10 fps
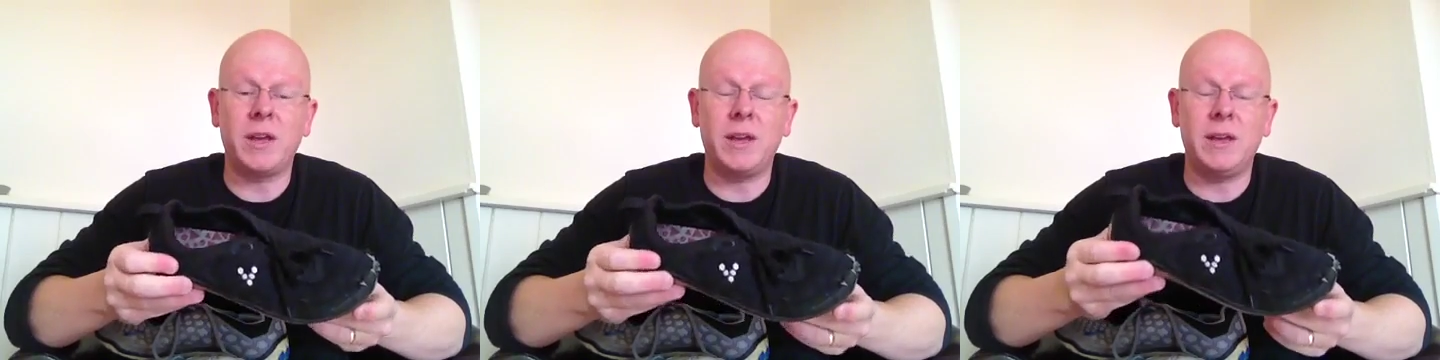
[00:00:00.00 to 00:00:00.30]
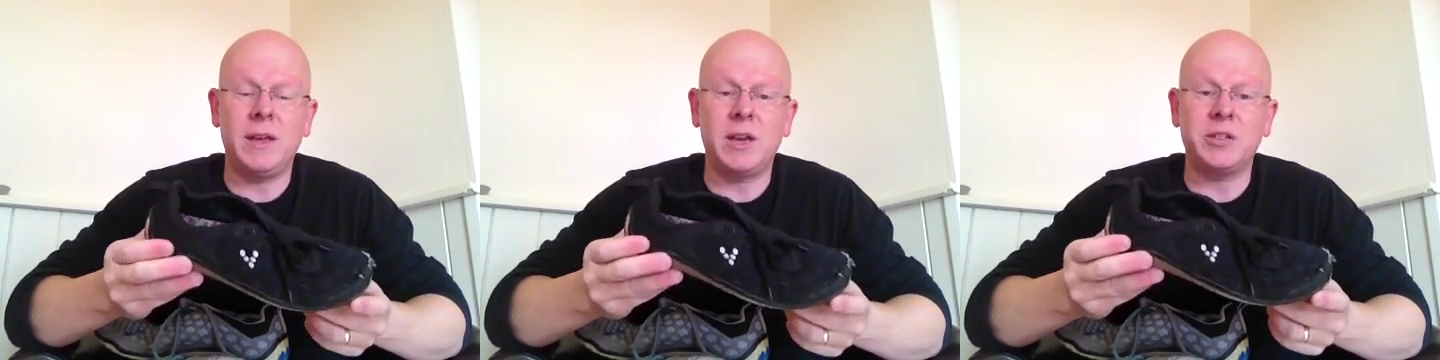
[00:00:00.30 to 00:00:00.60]

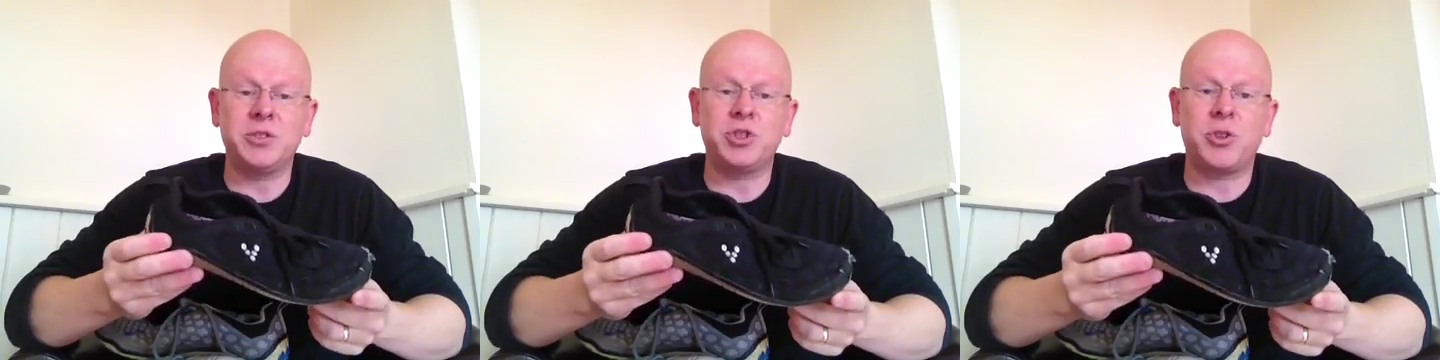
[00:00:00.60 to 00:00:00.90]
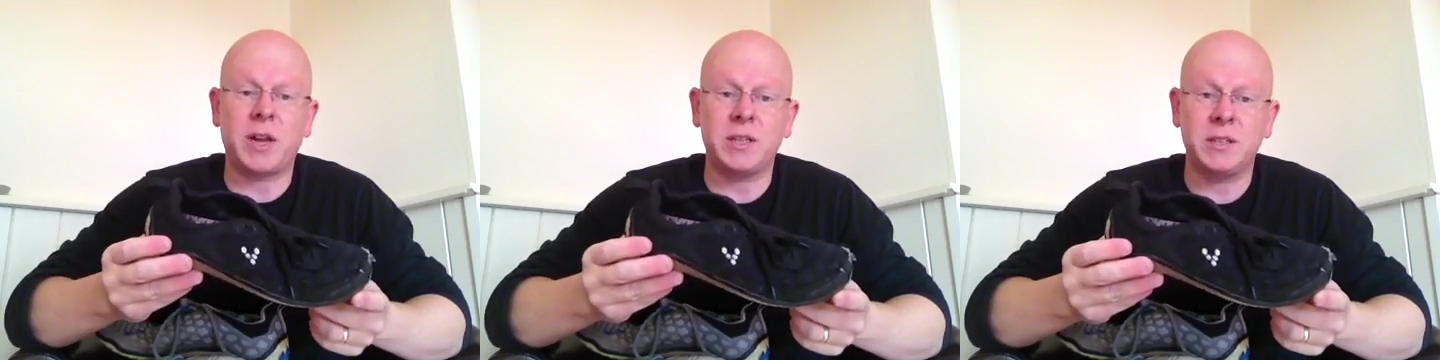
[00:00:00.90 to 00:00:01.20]
He has
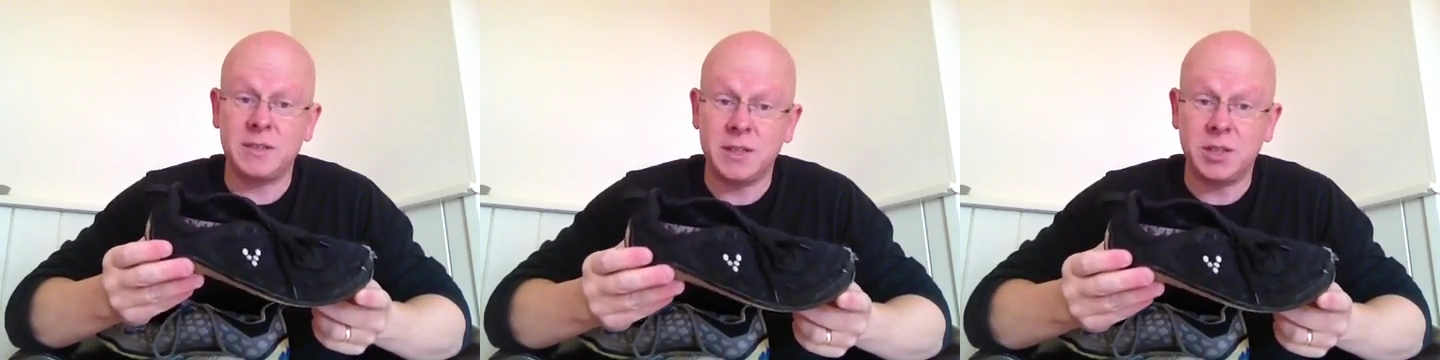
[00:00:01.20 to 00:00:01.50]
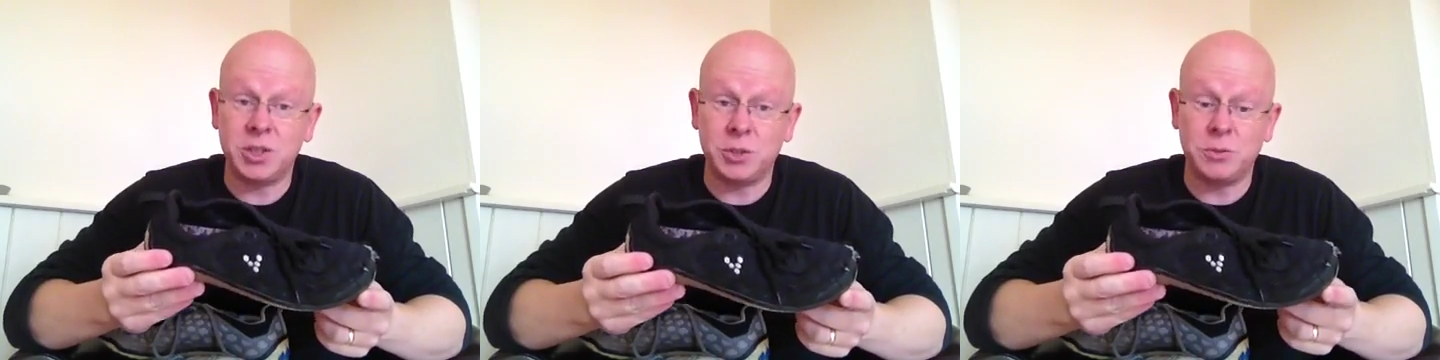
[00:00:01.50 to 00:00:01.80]
trashed these
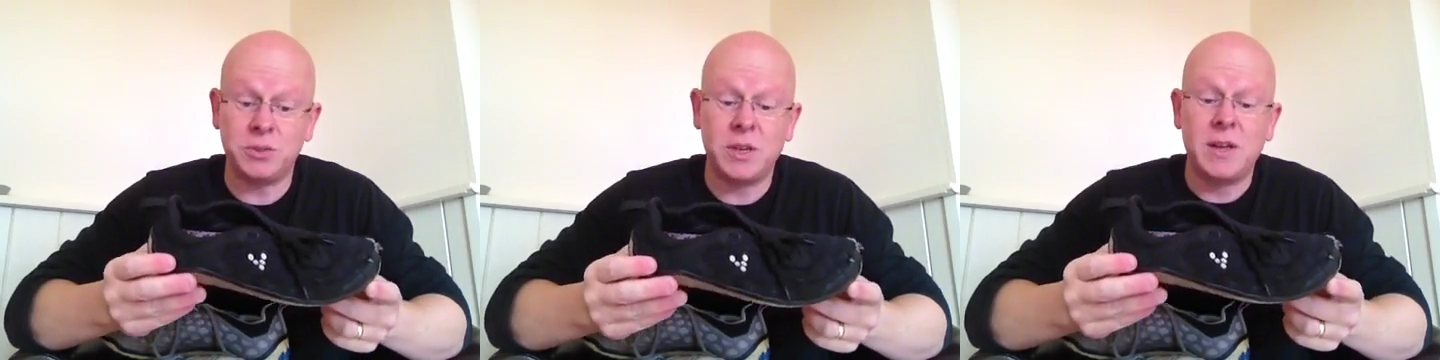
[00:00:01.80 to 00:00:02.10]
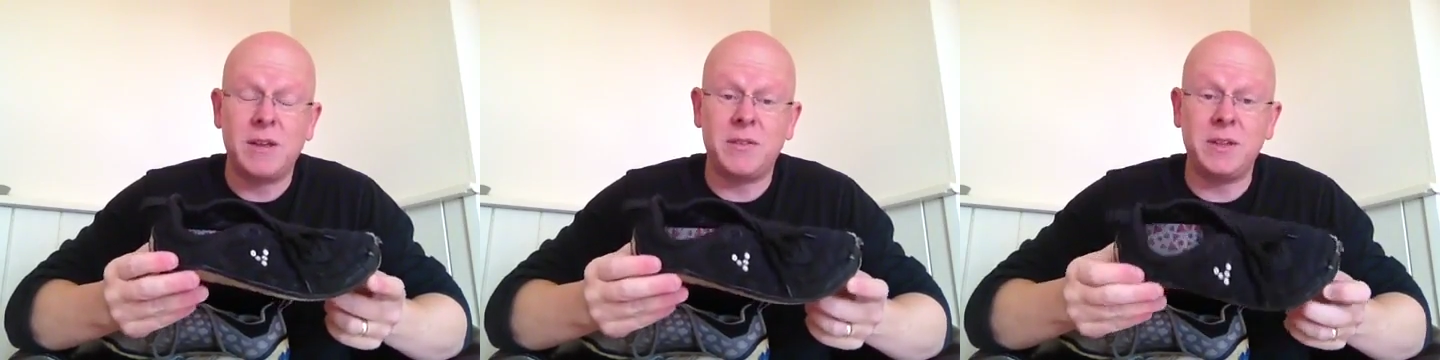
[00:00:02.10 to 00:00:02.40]
shoes.
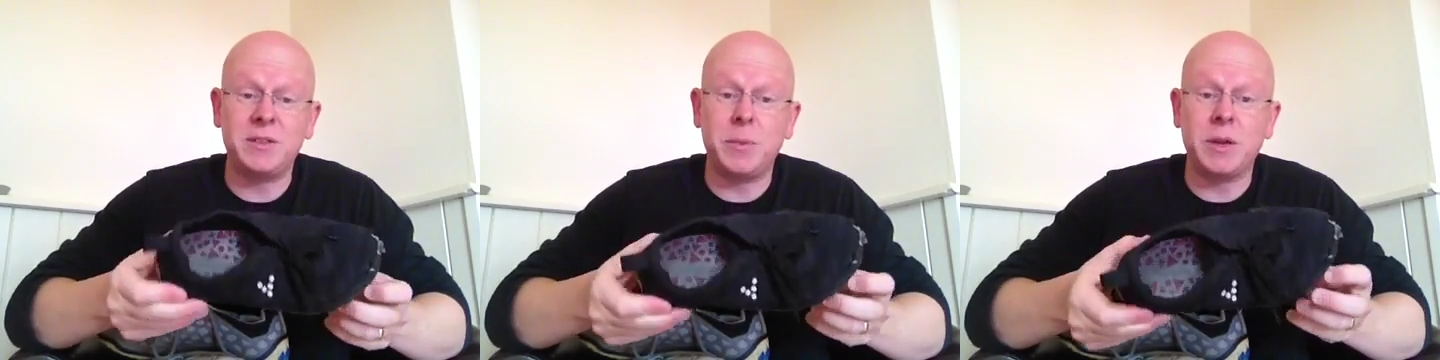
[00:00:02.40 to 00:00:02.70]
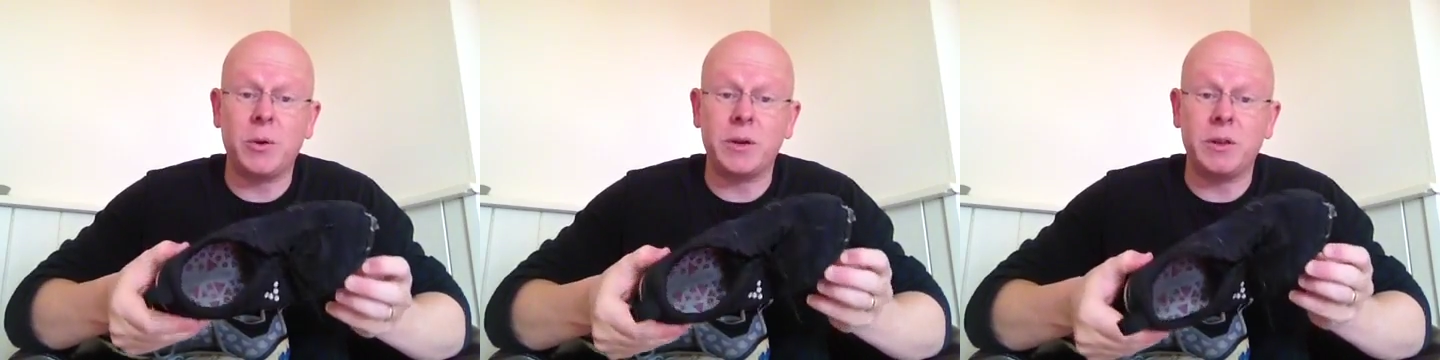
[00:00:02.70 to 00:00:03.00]
These have been
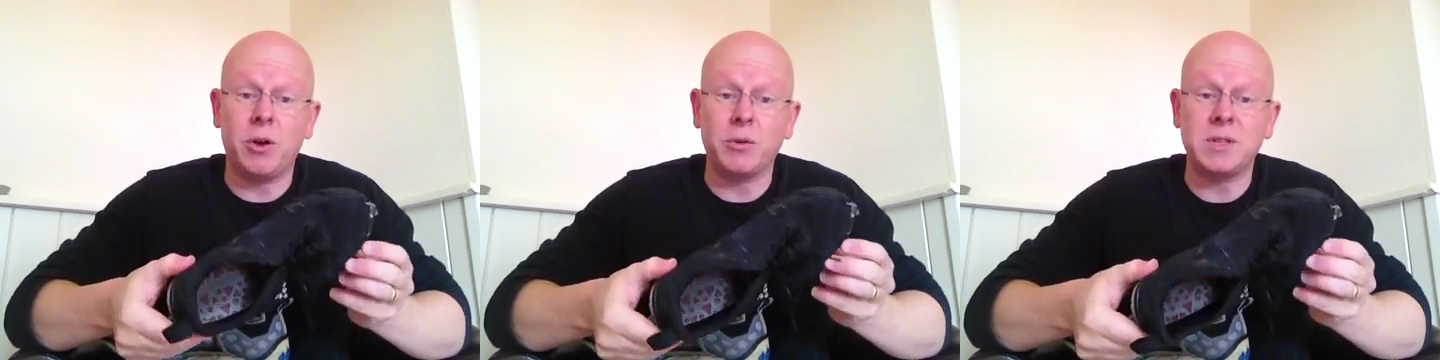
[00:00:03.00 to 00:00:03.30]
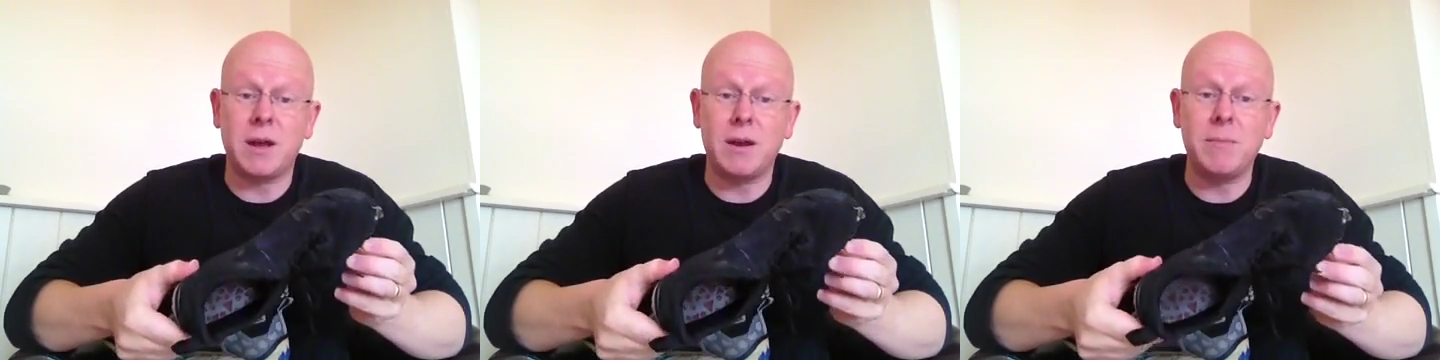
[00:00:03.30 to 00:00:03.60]
going a long
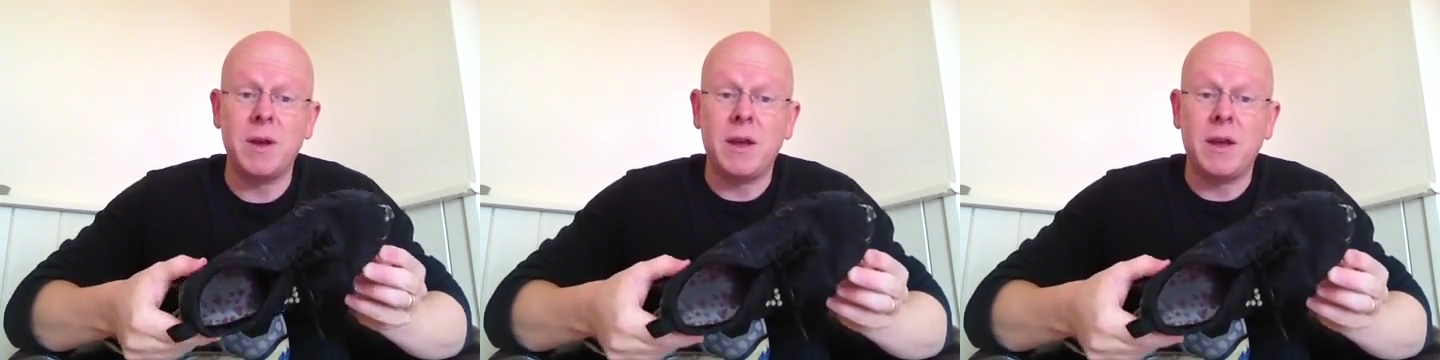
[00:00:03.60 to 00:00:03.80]
time.